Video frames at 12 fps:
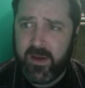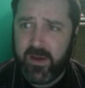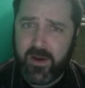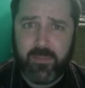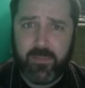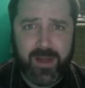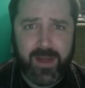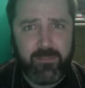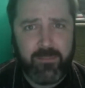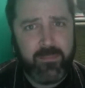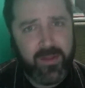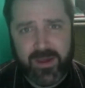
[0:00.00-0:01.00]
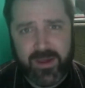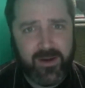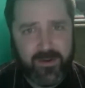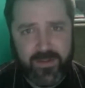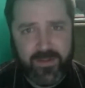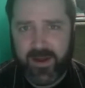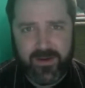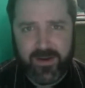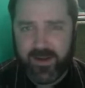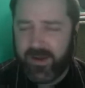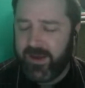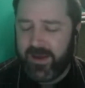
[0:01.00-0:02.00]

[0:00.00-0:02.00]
her blood milkier than other